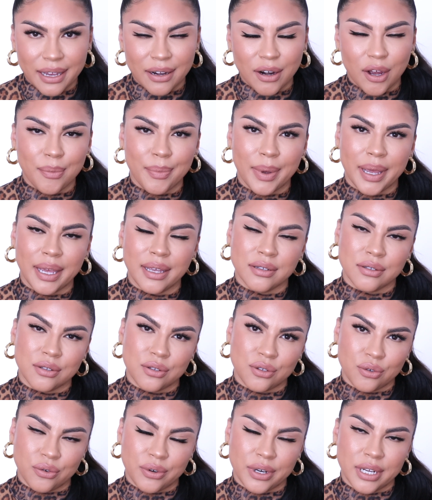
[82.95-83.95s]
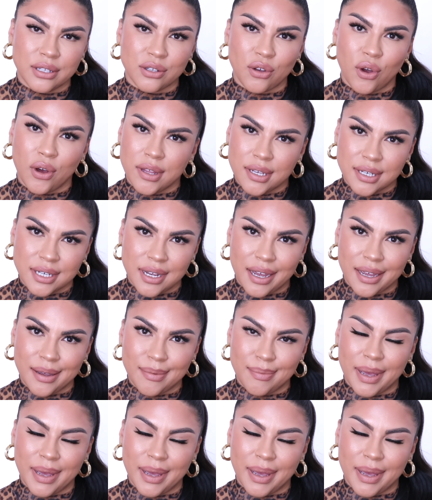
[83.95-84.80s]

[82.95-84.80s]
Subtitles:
it on my Insta stories all the time,